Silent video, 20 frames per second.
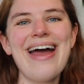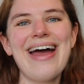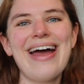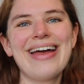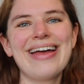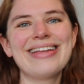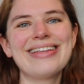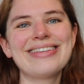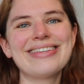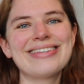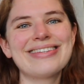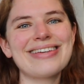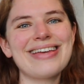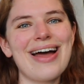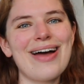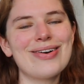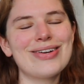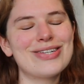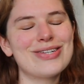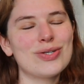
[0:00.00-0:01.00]
And
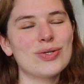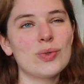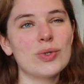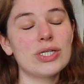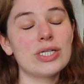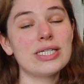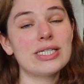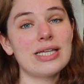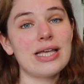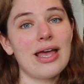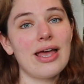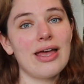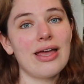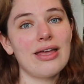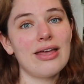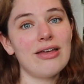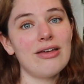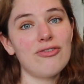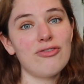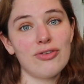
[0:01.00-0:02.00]
I just want to
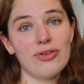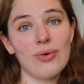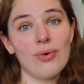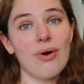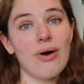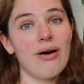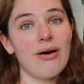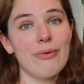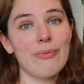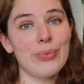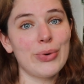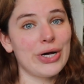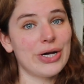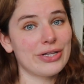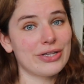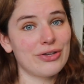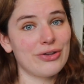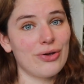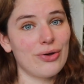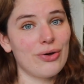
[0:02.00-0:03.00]
say, if you are a
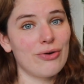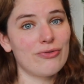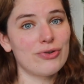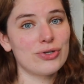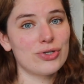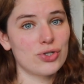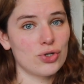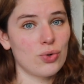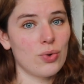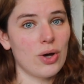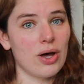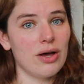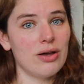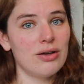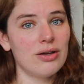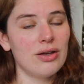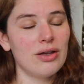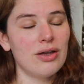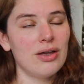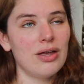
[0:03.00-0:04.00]
partner of a sewer,
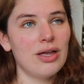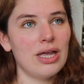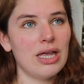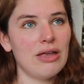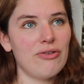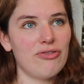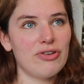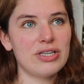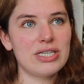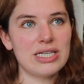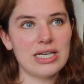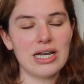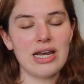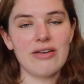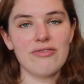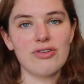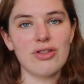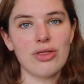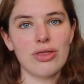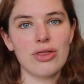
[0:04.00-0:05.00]
if it's
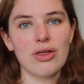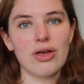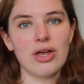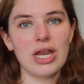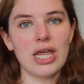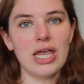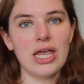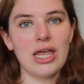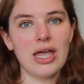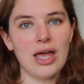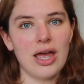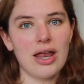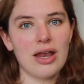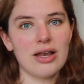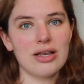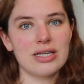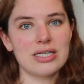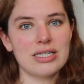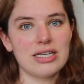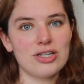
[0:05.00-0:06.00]
11:30
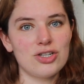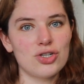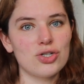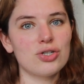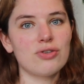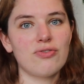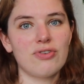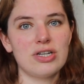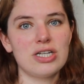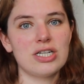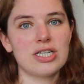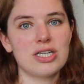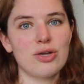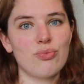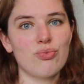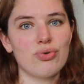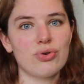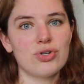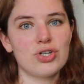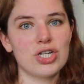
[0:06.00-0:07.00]
and they just finished the
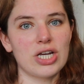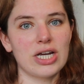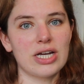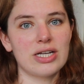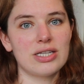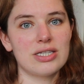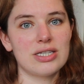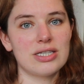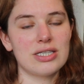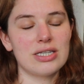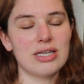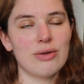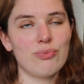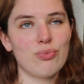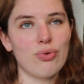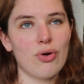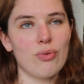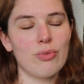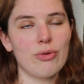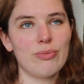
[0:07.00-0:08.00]
project, they're
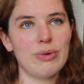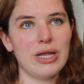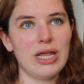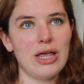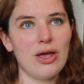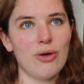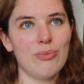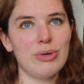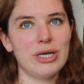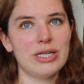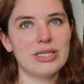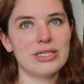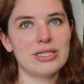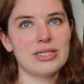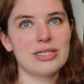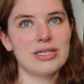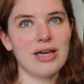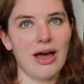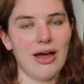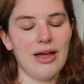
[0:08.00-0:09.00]
probably a bit
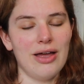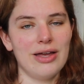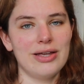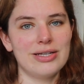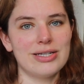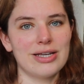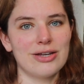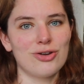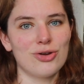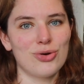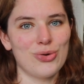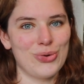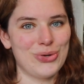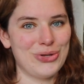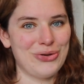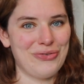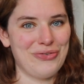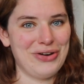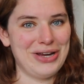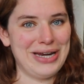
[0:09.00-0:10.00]
tired and annoyed
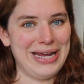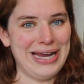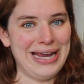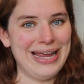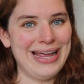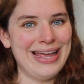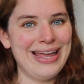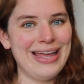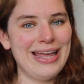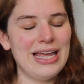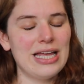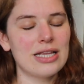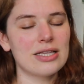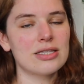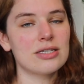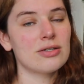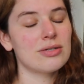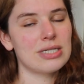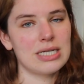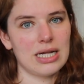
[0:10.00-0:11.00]
already.
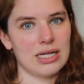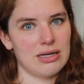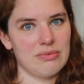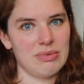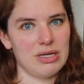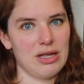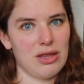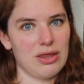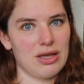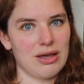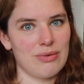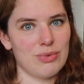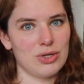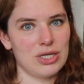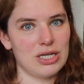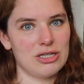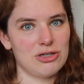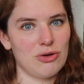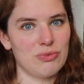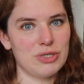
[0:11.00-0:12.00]
Don't tell them anything about
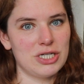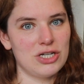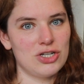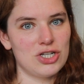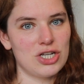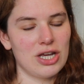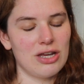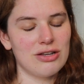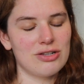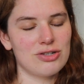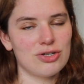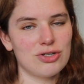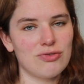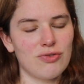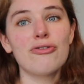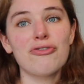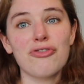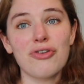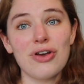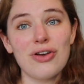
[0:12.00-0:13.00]
the top stitching. Just
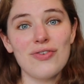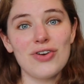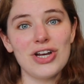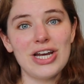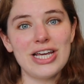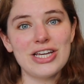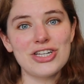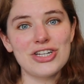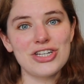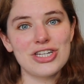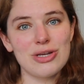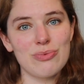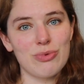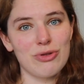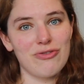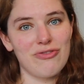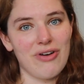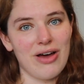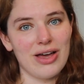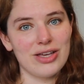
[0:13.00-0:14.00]
free relationship
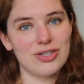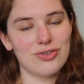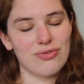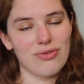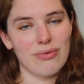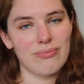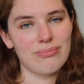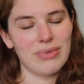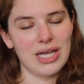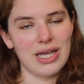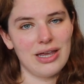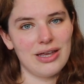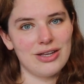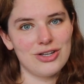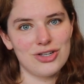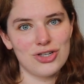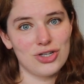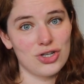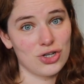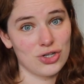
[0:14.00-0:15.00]
advice from me.
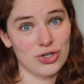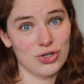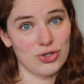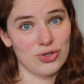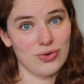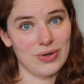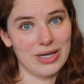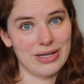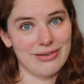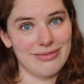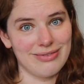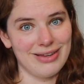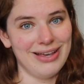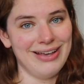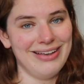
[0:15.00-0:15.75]
Just don't do it.